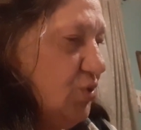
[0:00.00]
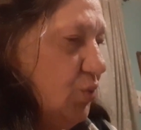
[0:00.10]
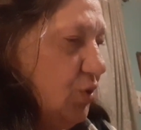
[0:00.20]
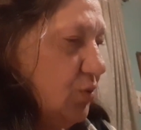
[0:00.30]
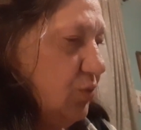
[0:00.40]

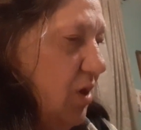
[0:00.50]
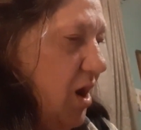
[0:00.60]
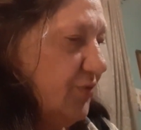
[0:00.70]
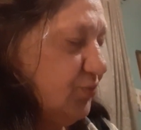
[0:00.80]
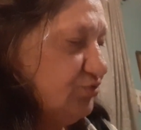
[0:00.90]
were
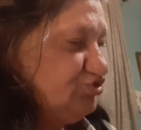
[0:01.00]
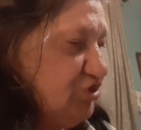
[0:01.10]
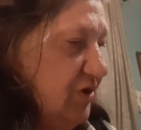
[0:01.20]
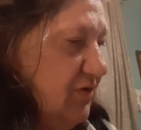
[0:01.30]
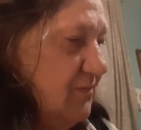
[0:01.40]
wroth with
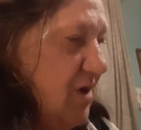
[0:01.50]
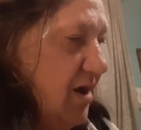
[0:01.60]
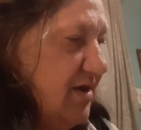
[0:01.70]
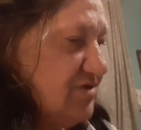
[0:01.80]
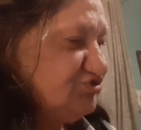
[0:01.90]

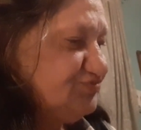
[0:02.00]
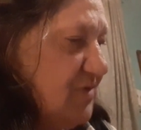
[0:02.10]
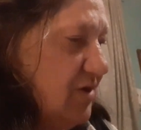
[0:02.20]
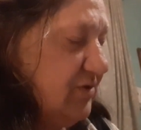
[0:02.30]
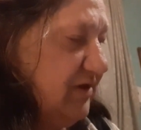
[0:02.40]
Jeremiah, and
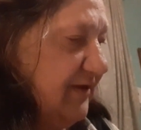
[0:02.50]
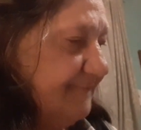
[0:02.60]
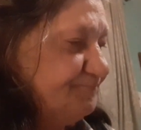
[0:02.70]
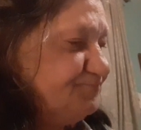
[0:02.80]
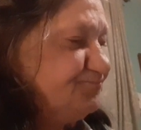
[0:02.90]
smote him,